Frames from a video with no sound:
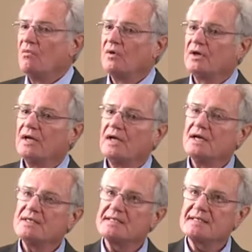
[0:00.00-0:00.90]

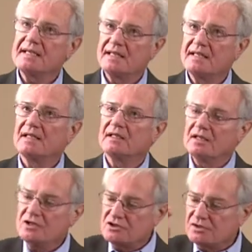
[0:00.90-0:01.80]
The
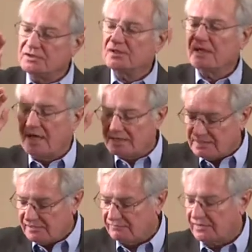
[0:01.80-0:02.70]
literature
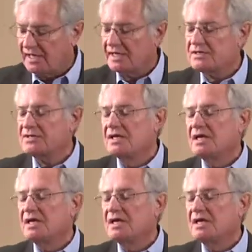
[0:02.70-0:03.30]
identifies